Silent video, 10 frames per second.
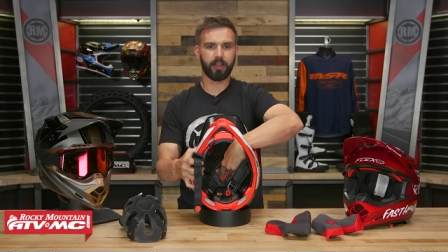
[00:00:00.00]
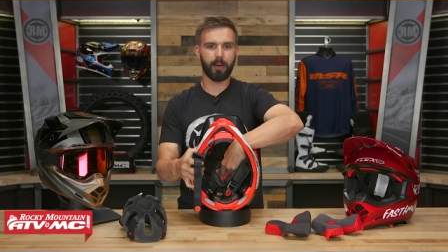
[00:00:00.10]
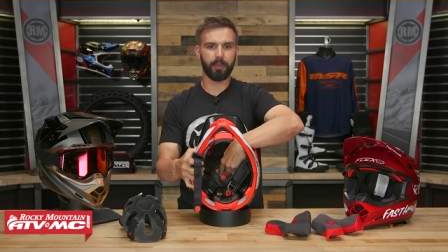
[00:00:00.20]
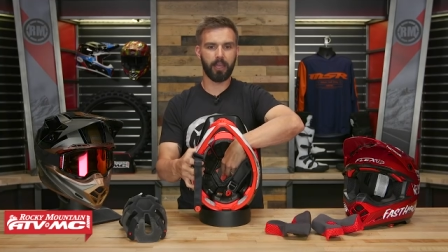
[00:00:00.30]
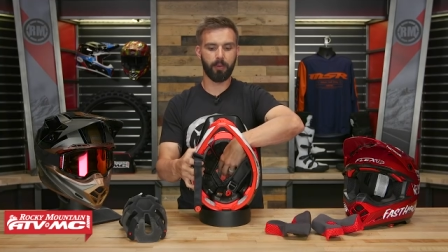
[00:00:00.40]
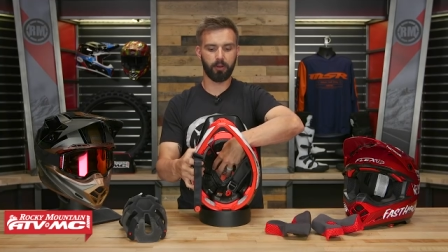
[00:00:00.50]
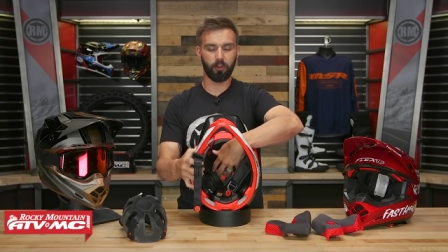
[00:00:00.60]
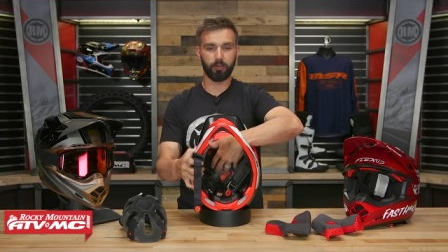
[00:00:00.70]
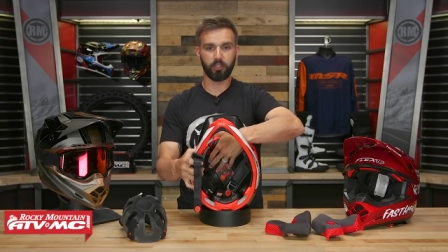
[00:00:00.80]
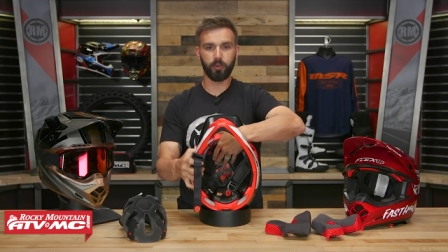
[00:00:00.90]
top of the helmet. It
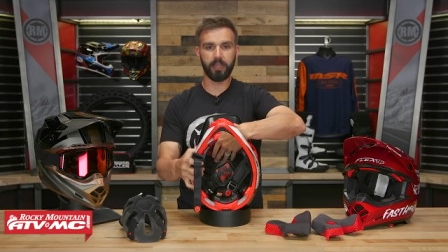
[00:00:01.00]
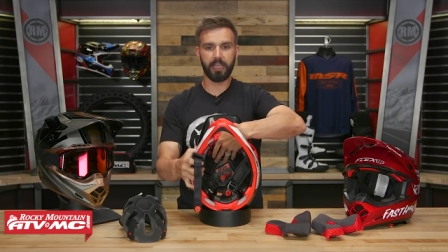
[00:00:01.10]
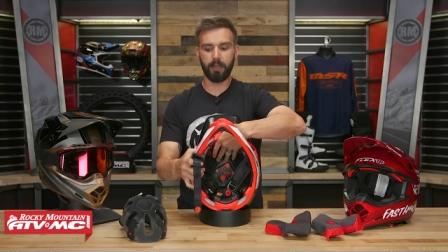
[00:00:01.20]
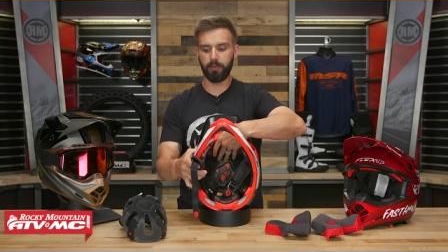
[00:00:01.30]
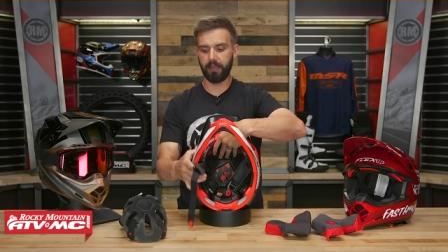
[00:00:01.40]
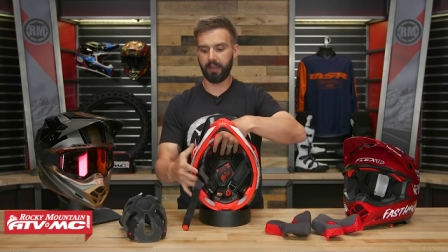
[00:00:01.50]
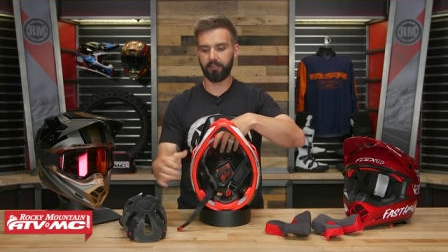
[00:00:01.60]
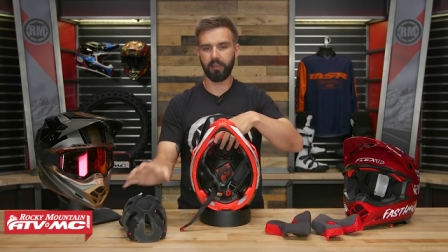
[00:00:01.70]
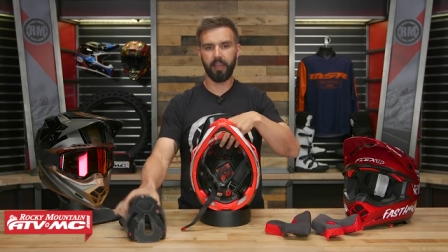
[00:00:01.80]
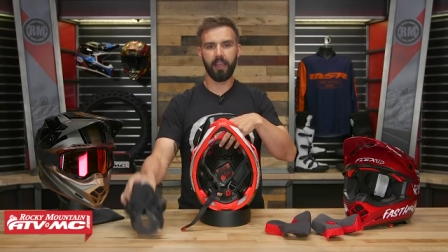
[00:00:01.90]
goes between the
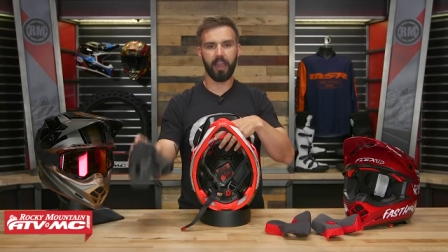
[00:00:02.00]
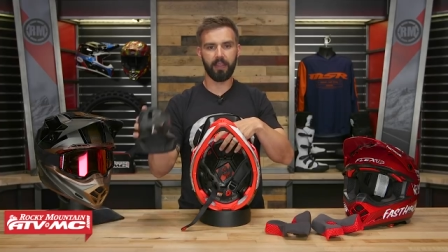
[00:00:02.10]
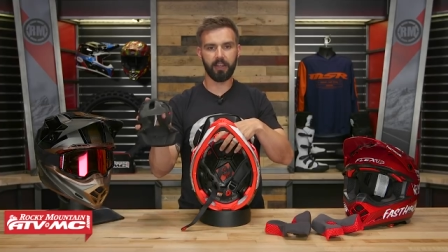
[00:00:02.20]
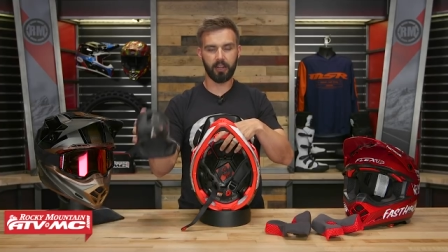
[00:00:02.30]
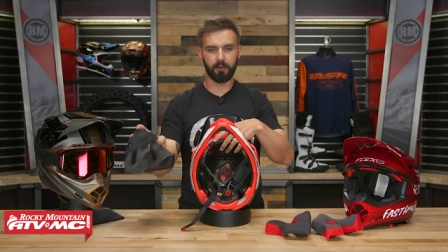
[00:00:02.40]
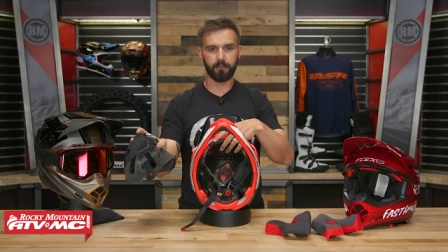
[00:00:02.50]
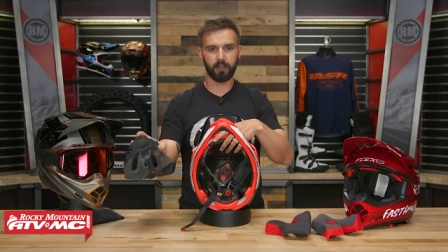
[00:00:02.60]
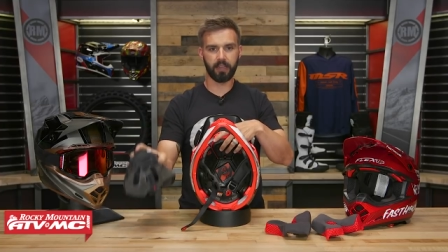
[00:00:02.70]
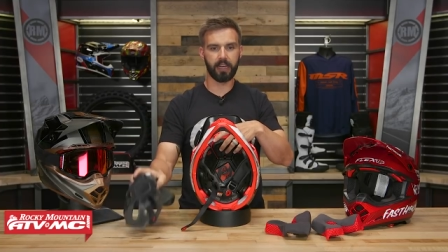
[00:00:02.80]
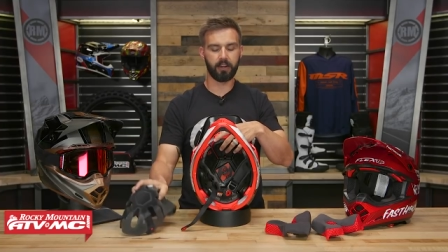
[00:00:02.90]
EPS and the
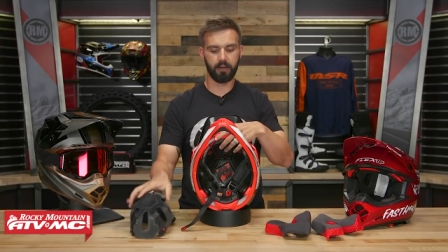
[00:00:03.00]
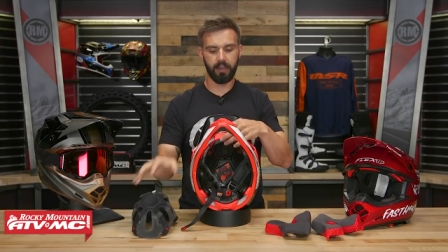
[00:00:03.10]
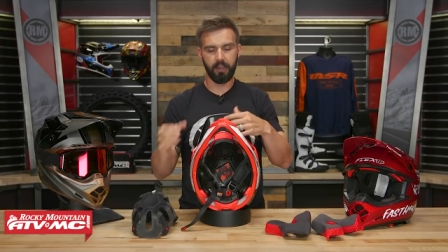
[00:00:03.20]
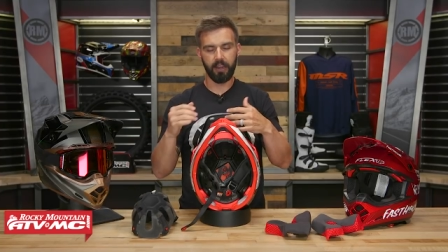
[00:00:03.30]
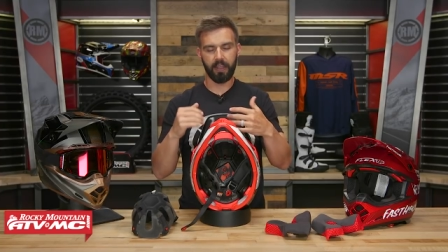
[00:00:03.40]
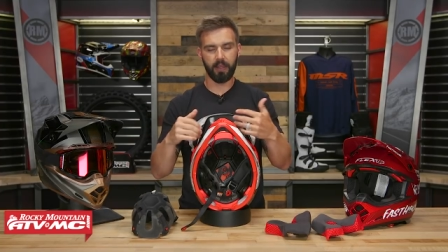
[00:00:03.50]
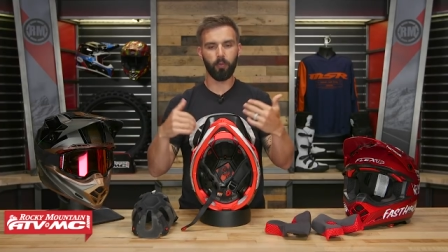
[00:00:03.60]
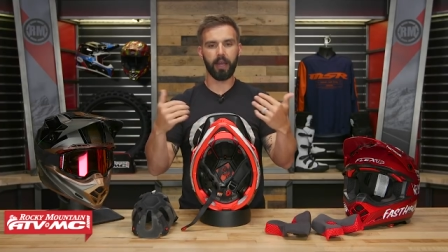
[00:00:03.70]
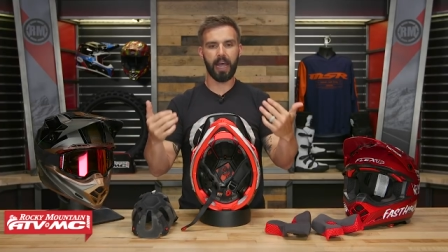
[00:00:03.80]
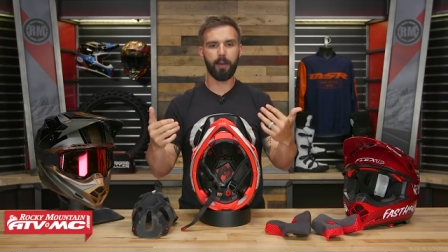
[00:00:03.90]
comfort liner. And
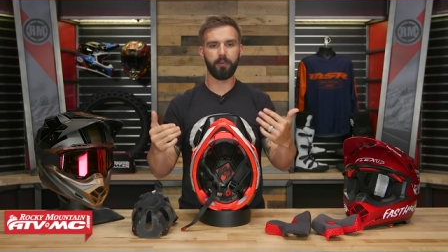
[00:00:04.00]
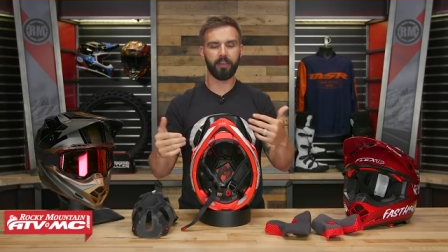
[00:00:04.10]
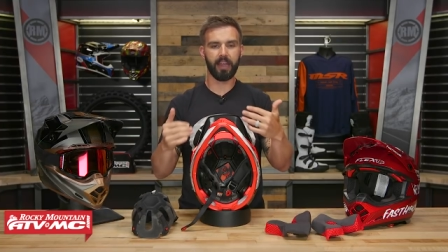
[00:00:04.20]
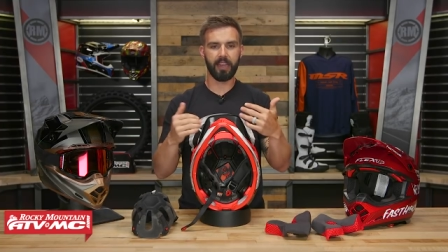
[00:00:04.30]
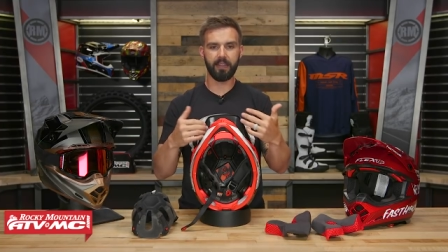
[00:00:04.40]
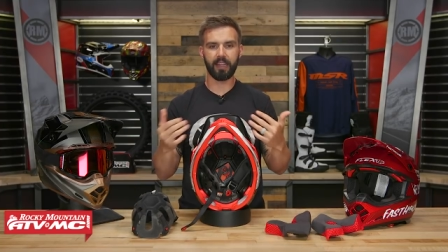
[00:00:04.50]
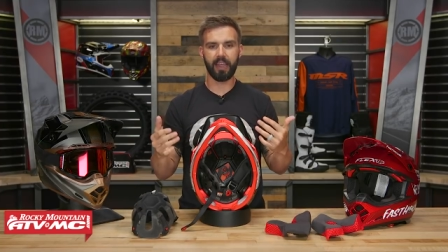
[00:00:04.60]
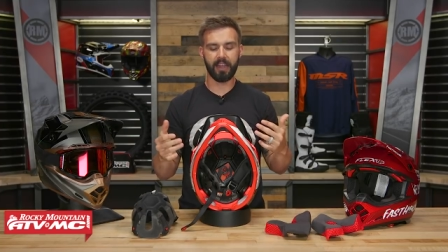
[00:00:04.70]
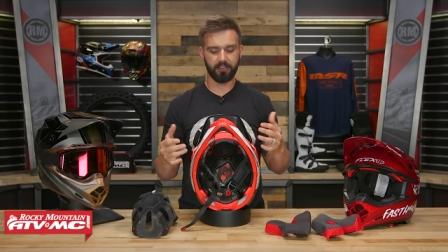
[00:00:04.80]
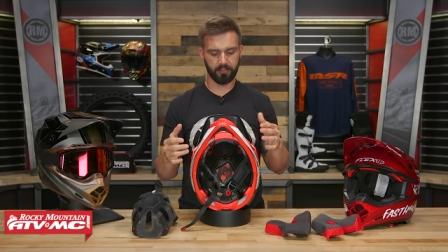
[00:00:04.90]
then what happens that in the
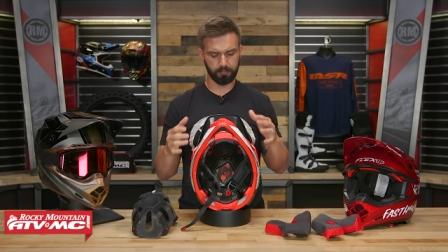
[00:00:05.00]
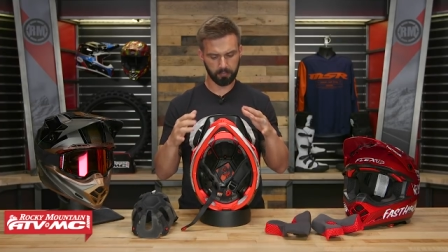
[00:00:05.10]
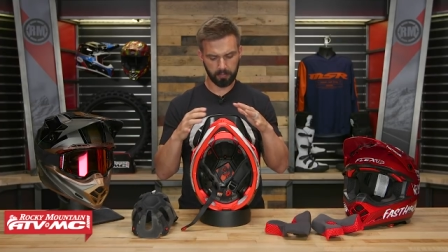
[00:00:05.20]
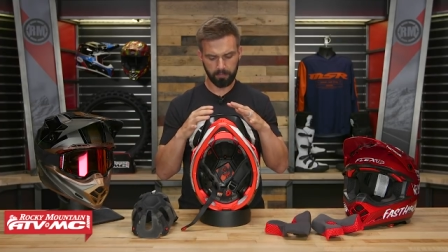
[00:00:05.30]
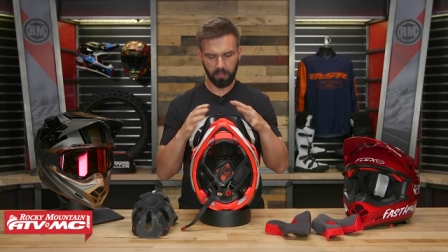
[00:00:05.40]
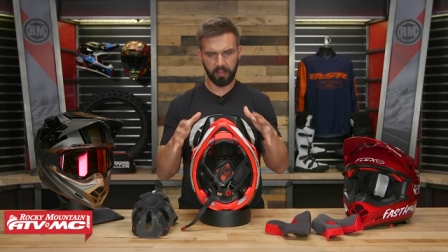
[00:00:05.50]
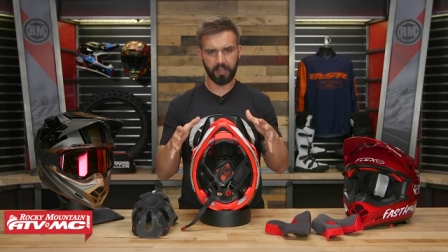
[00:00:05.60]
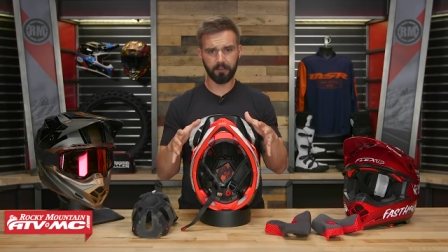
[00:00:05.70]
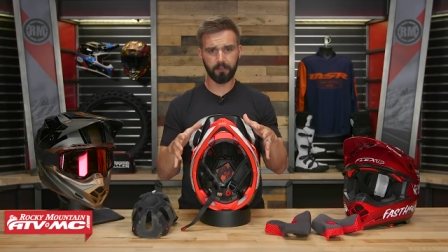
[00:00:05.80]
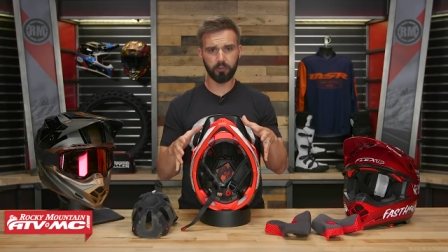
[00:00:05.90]
case
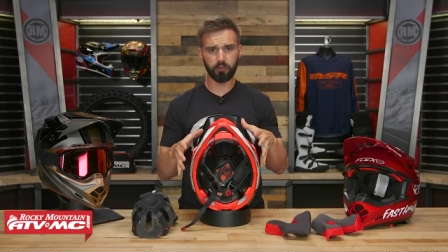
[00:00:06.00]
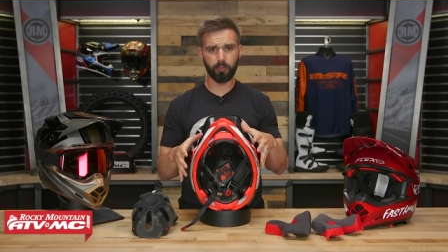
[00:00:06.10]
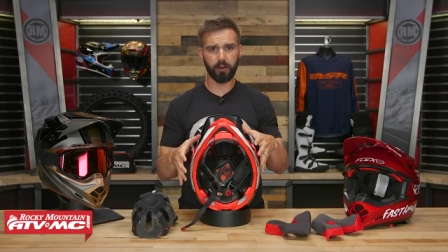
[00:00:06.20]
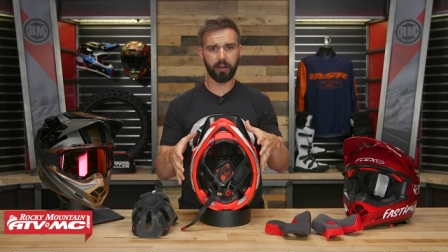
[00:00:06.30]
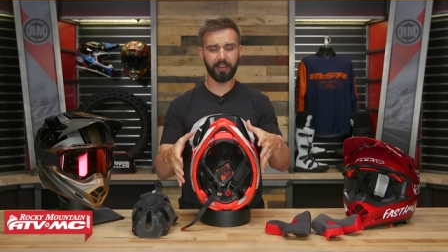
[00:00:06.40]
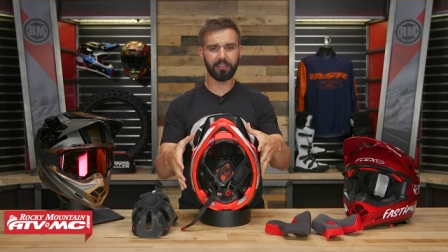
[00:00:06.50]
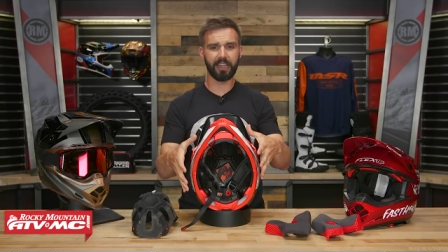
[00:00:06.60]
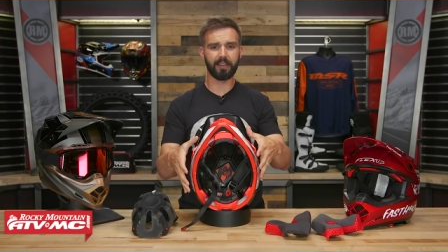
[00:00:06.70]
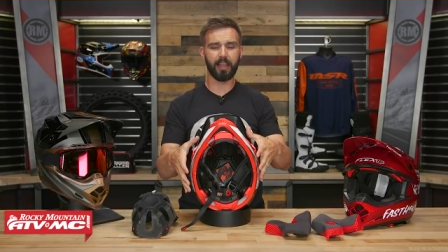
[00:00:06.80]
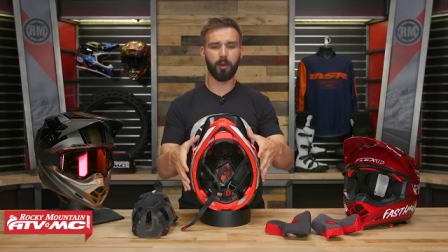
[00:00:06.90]
that a first responder needs to
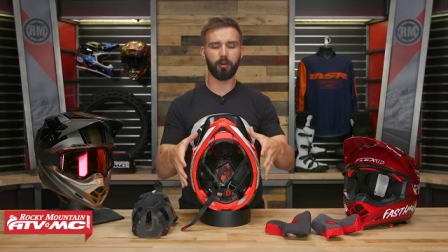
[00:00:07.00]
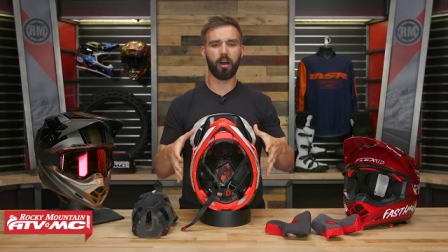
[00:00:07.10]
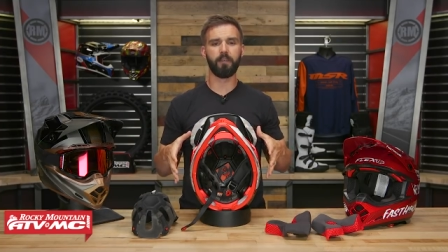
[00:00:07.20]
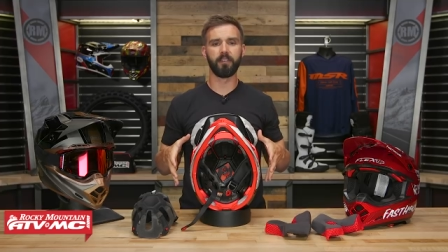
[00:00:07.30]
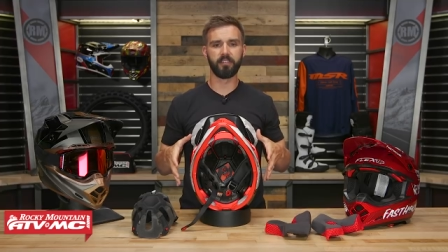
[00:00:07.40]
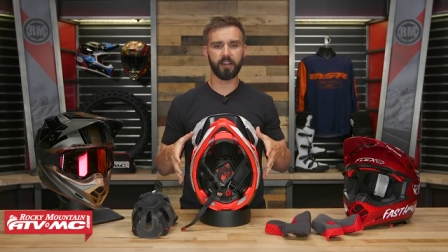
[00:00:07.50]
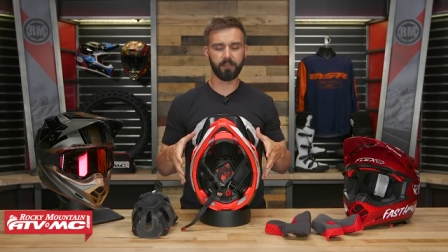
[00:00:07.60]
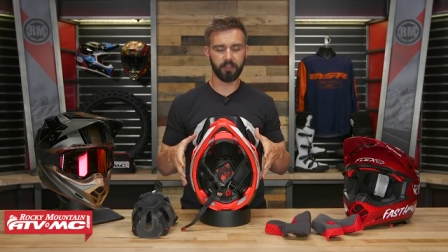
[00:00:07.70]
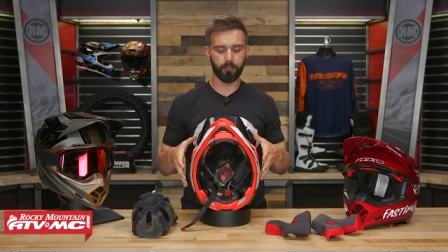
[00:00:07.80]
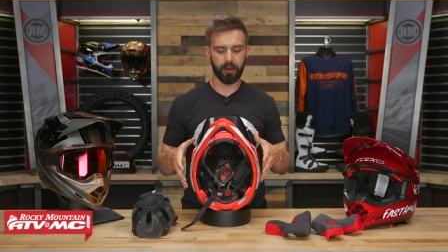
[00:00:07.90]
get the helmet off as
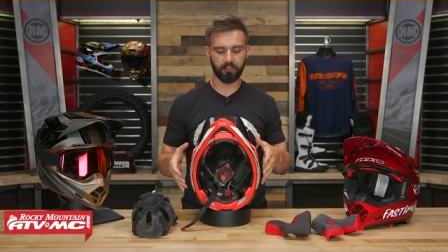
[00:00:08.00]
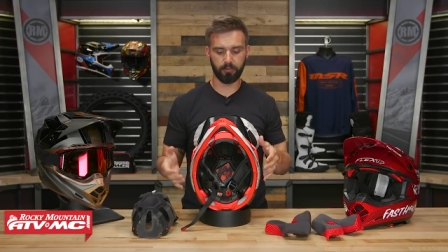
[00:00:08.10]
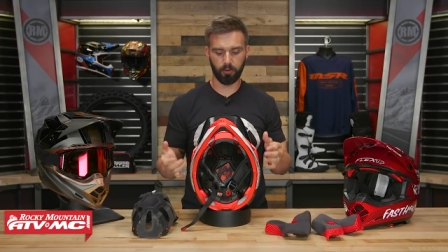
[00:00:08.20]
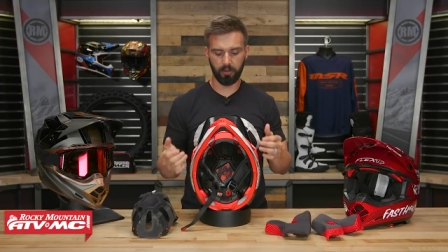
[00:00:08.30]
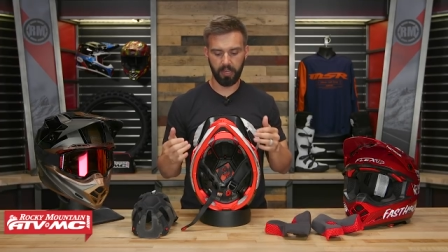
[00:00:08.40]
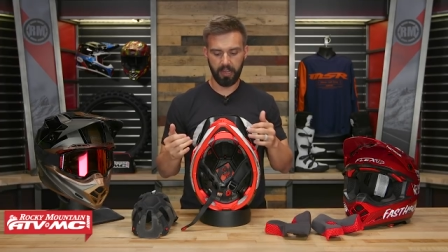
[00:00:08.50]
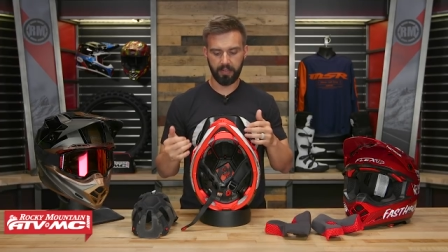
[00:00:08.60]
safely as possible,